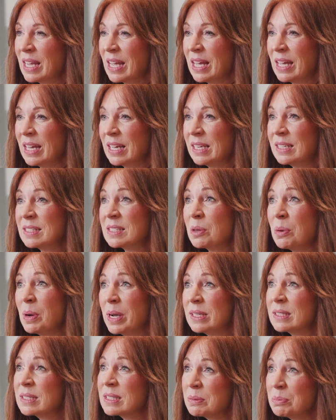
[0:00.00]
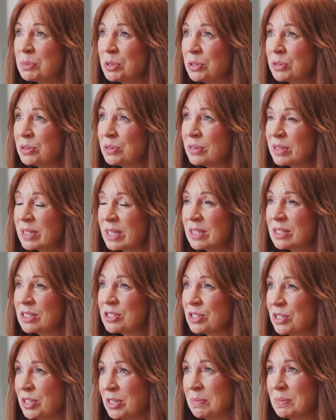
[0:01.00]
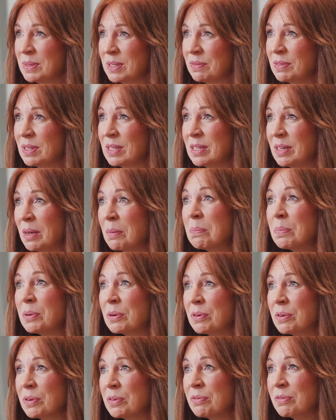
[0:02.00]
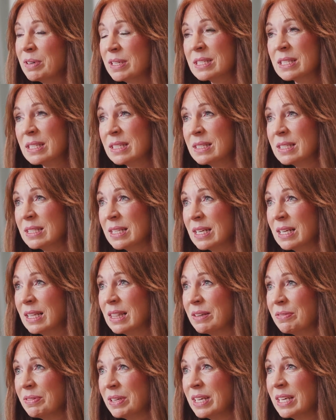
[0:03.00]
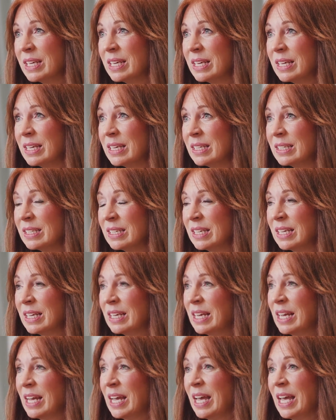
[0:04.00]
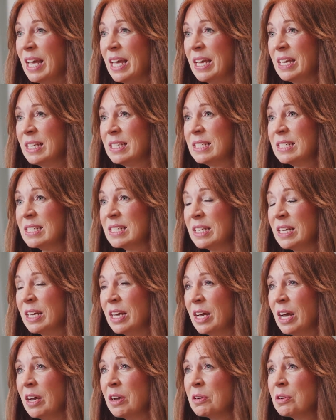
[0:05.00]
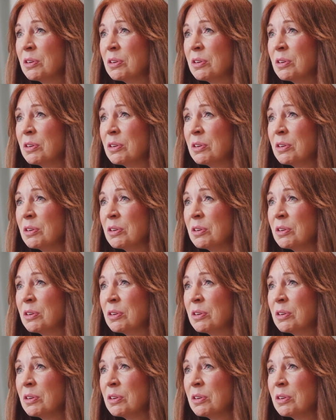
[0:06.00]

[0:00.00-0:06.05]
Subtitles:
It's quite small in terms of the number of residents that are living here, and a